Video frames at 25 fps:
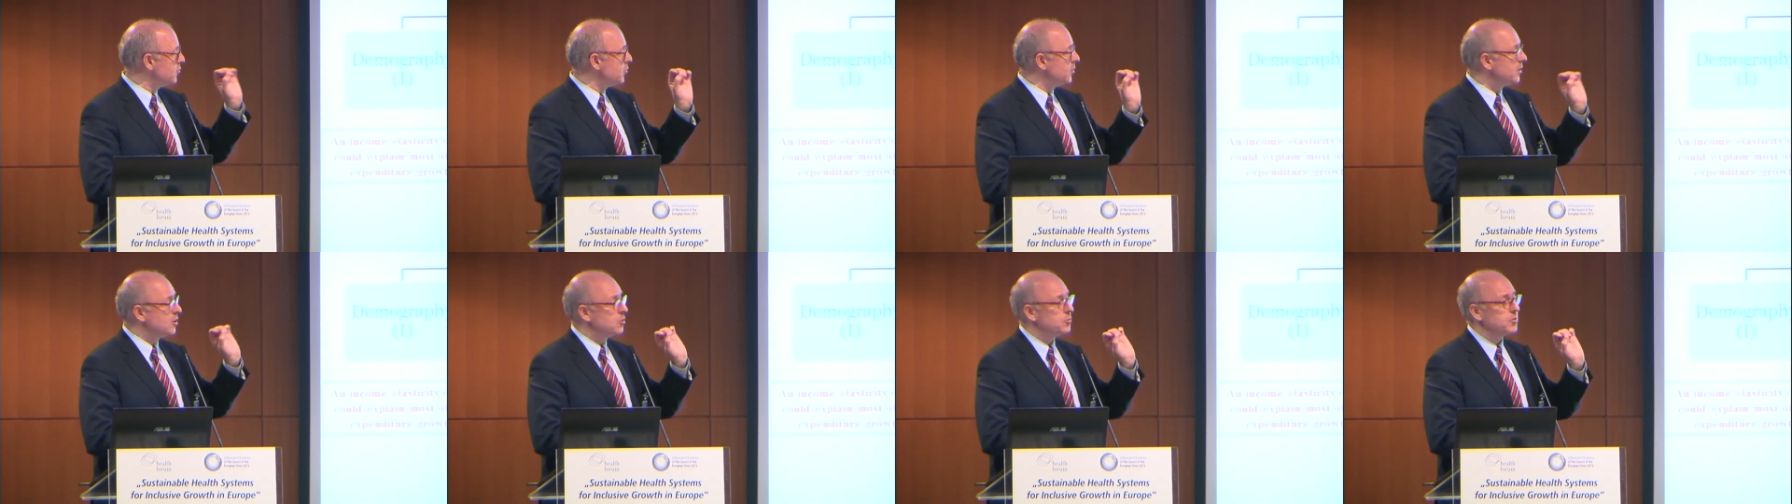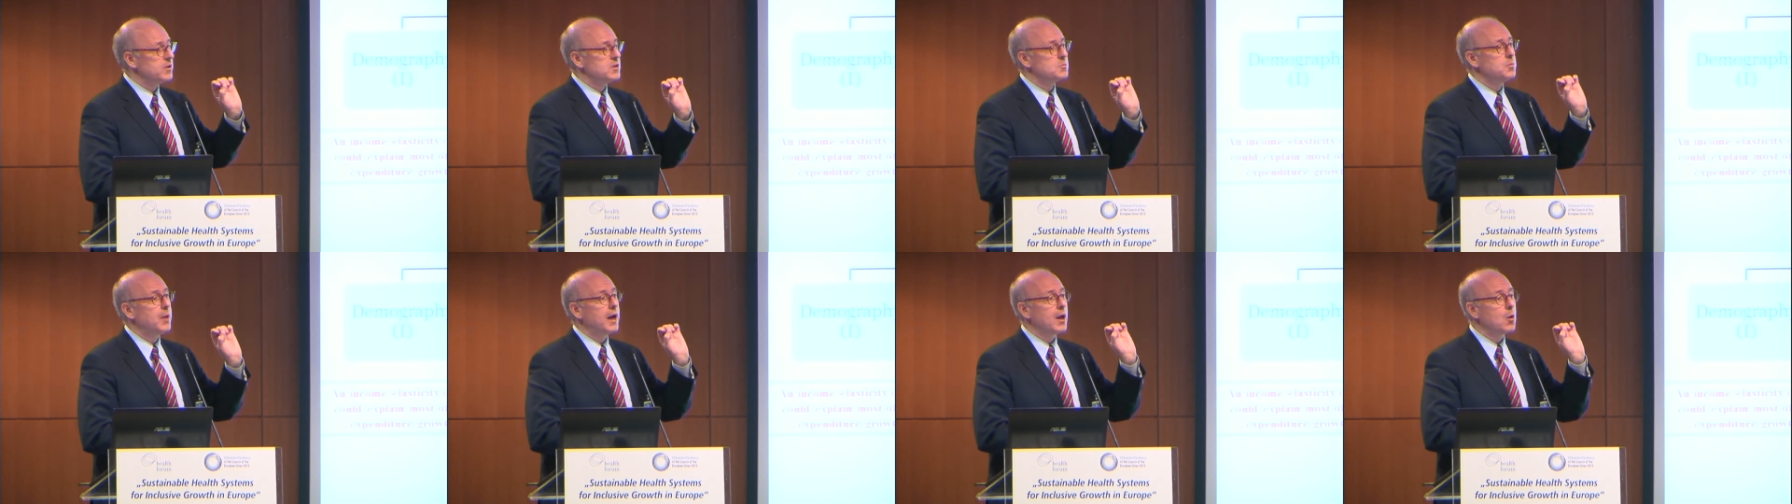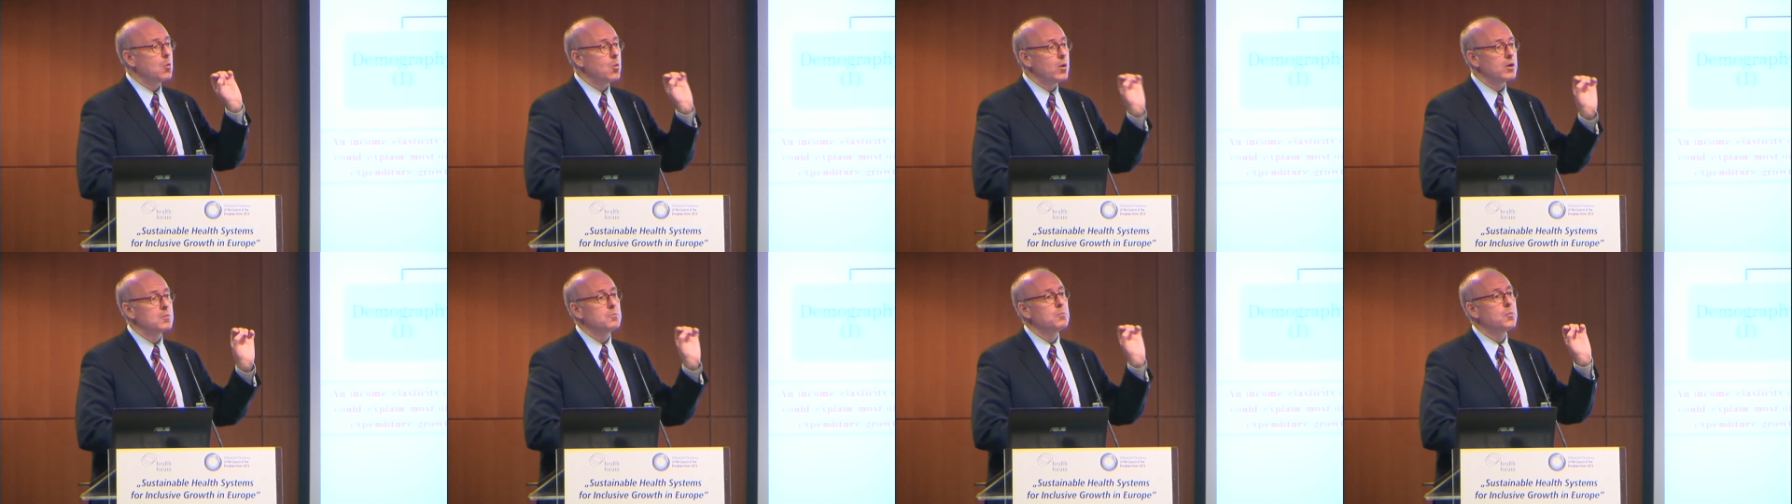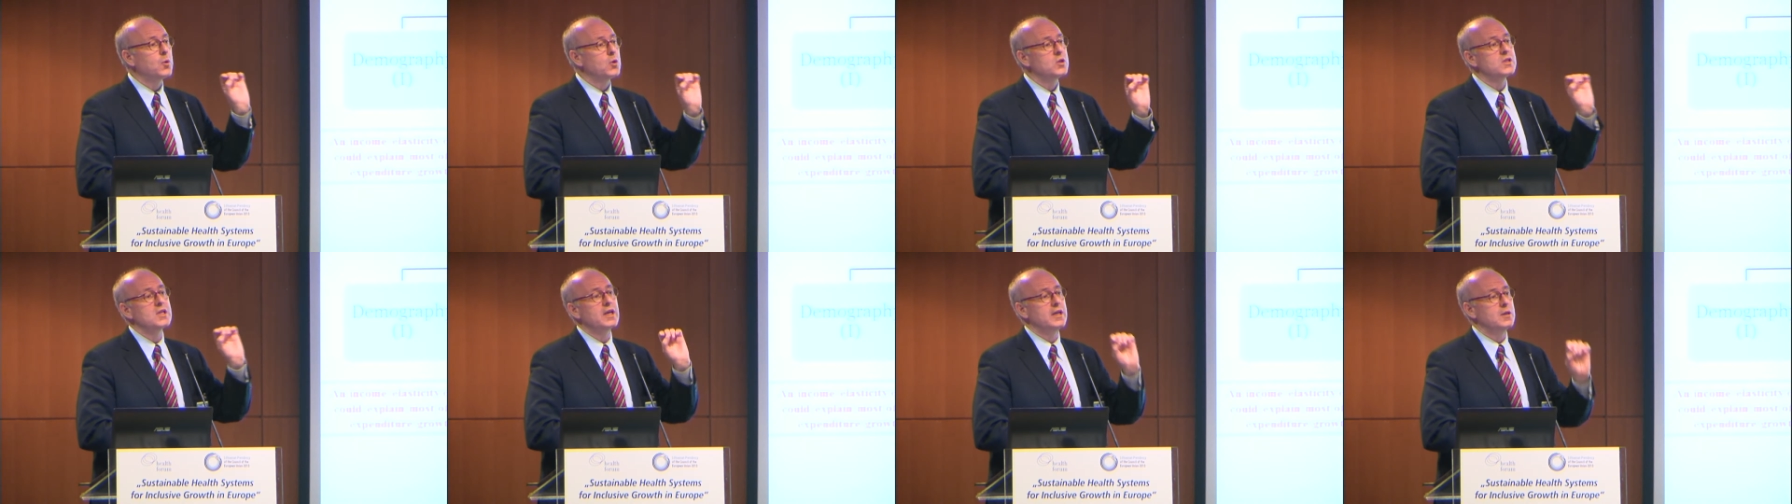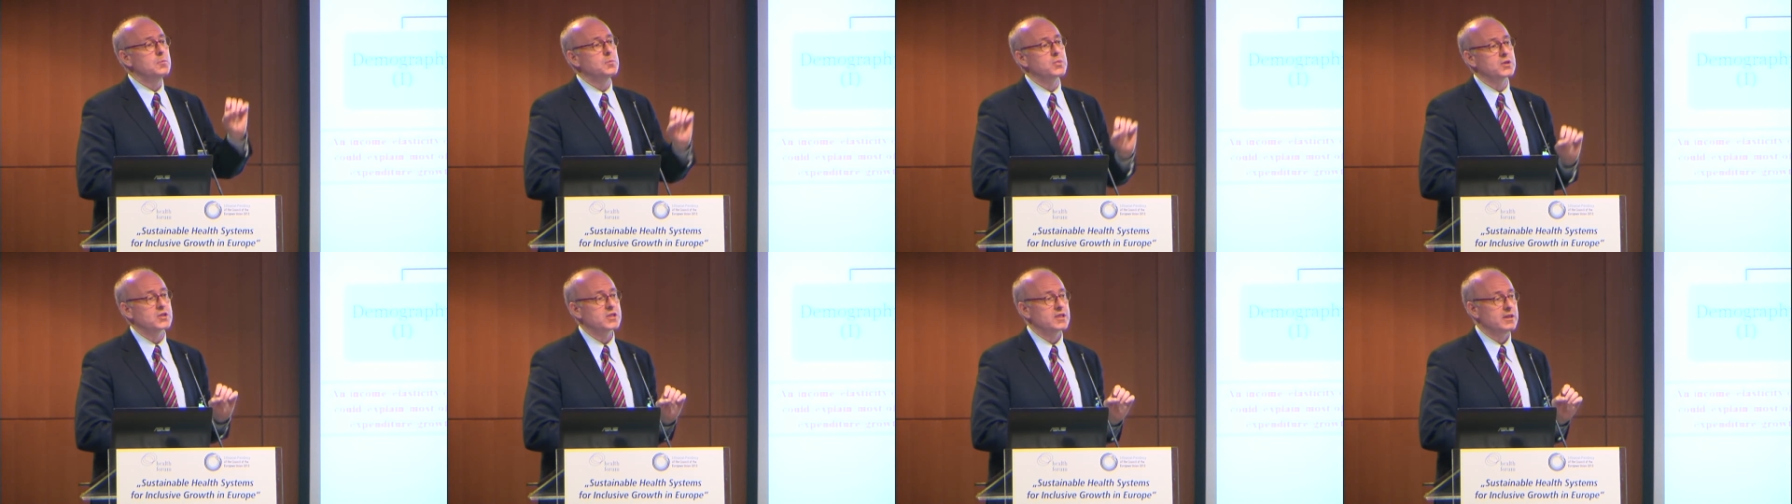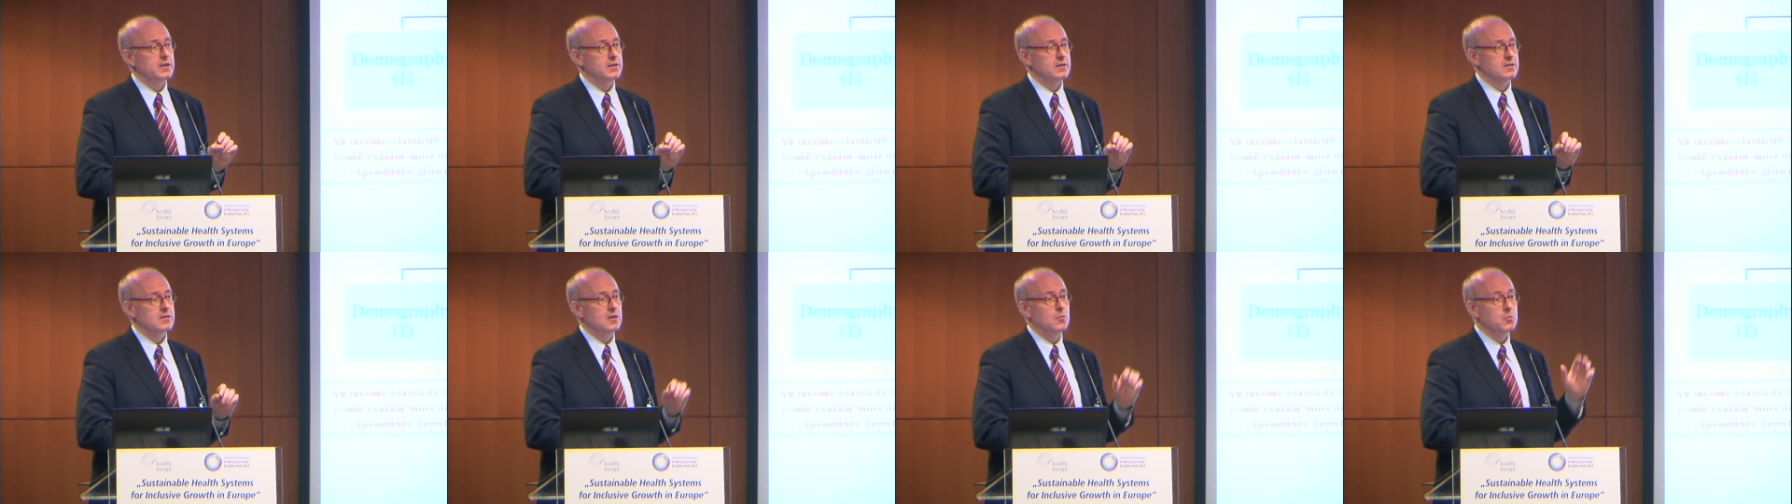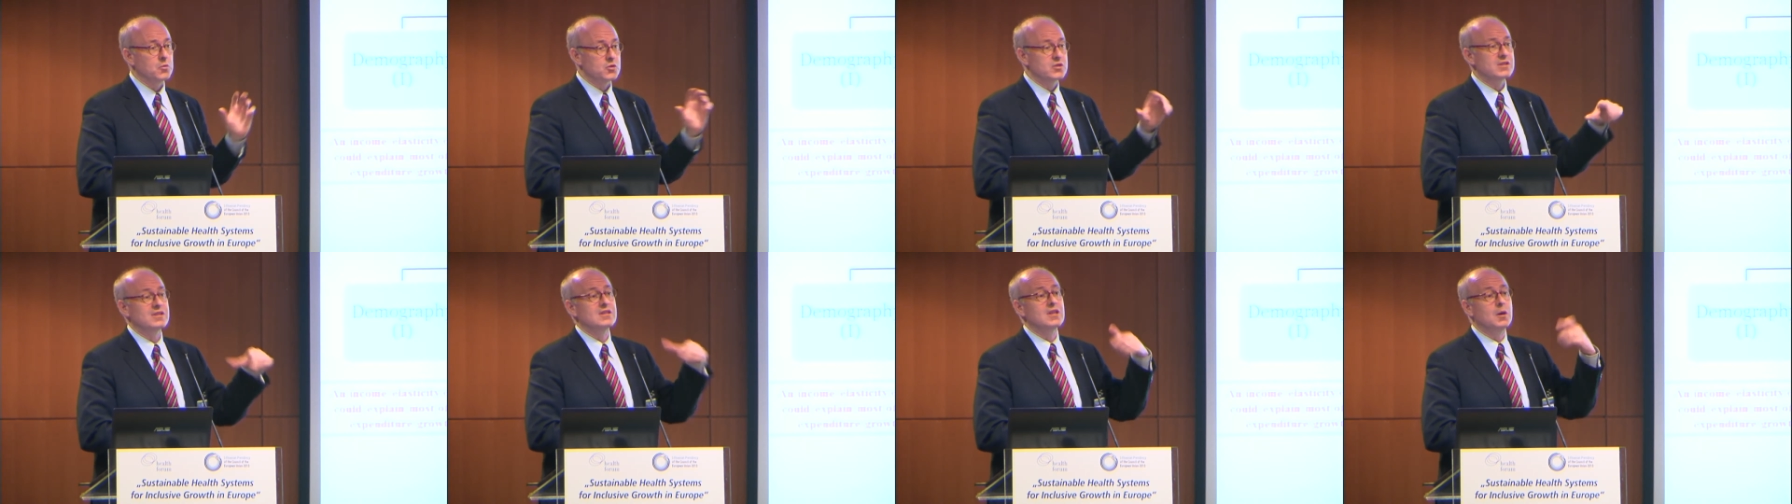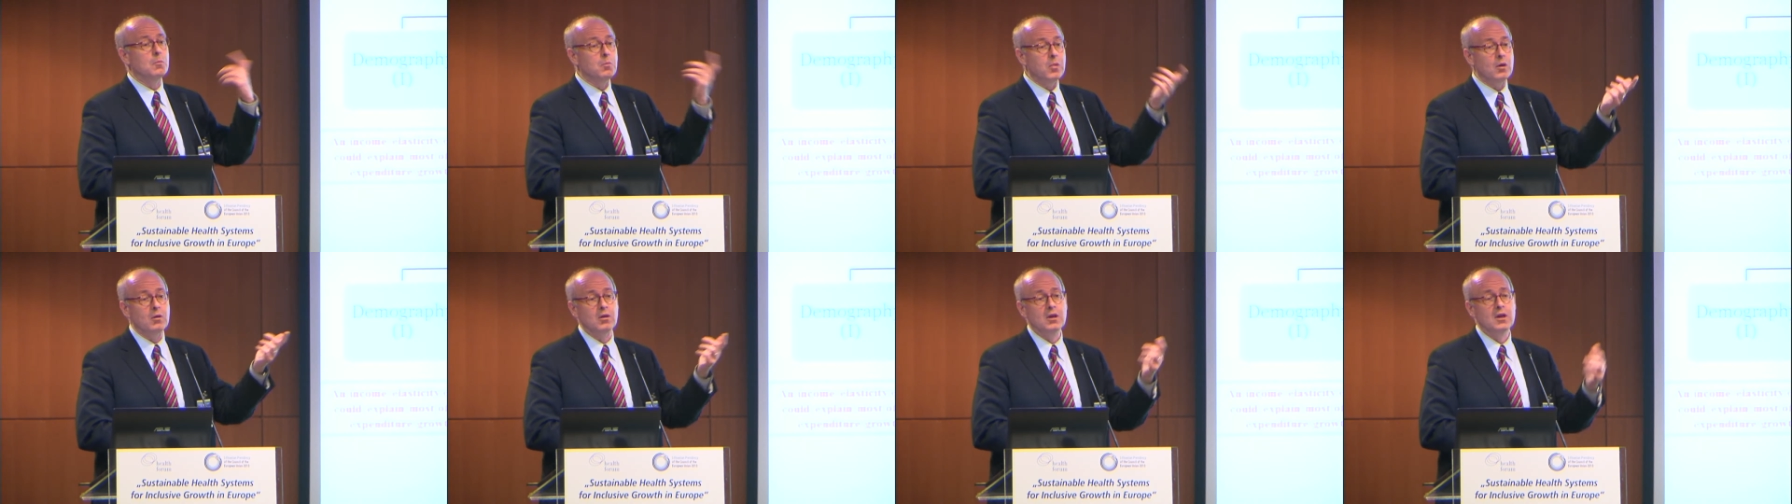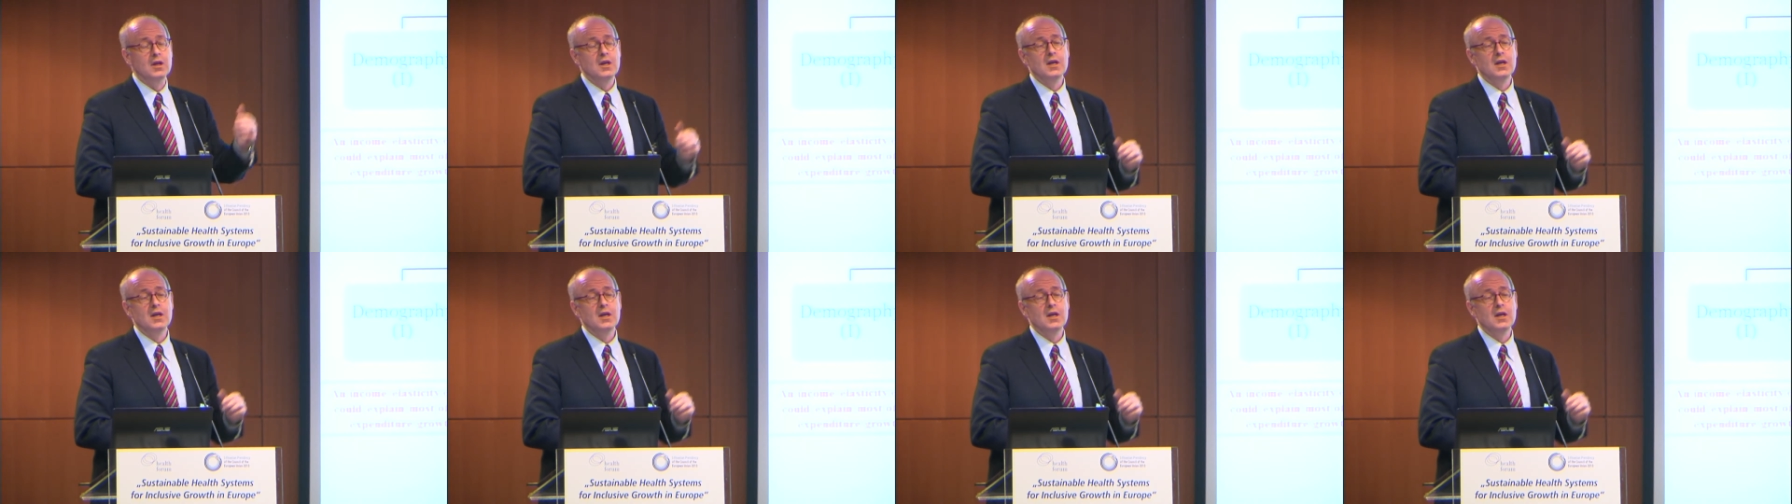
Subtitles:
increase by 1.8%, almost double.